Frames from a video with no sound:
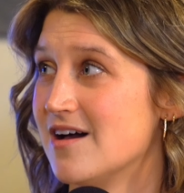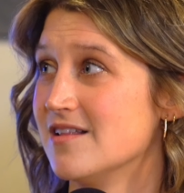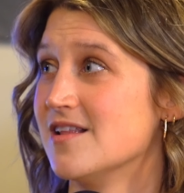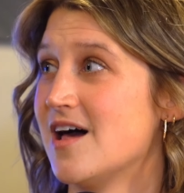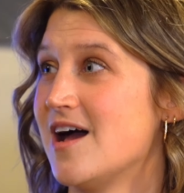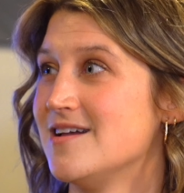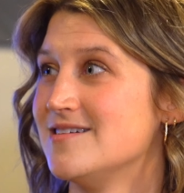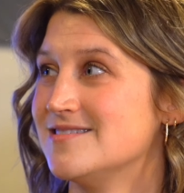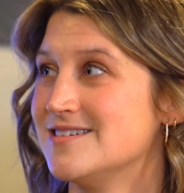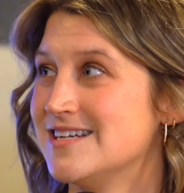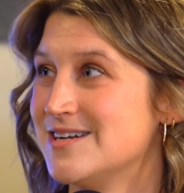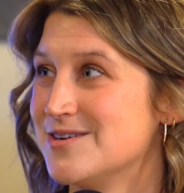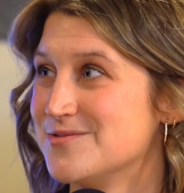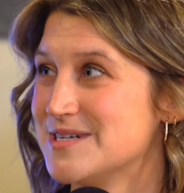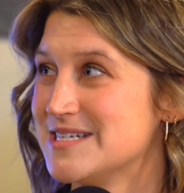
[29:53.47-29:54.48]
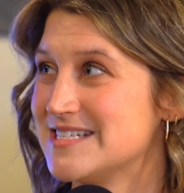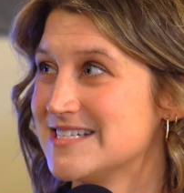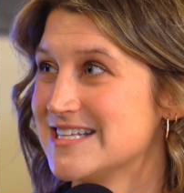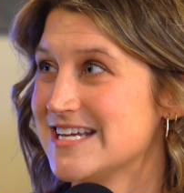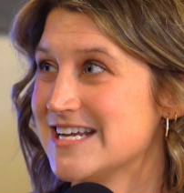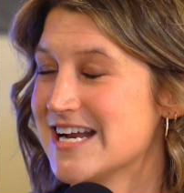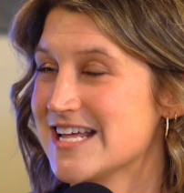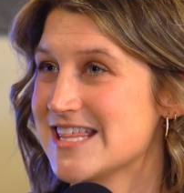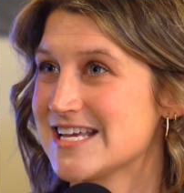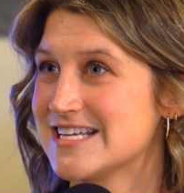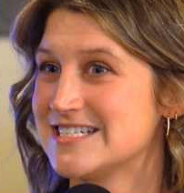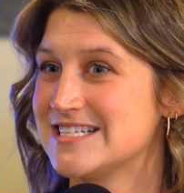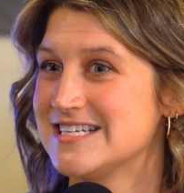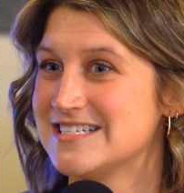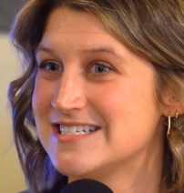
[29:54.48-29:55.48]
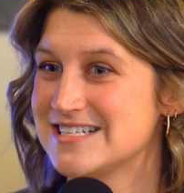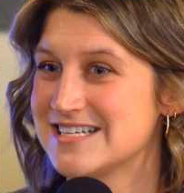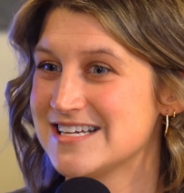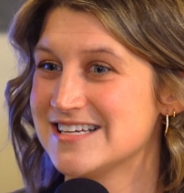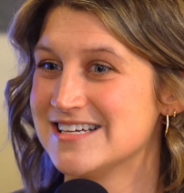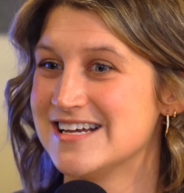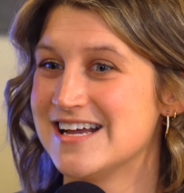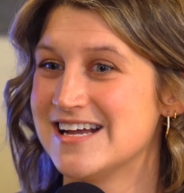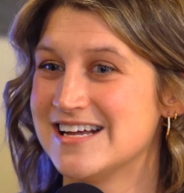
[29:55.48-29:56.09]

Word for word: a lot recently. And I mm-hmm. think it's easy,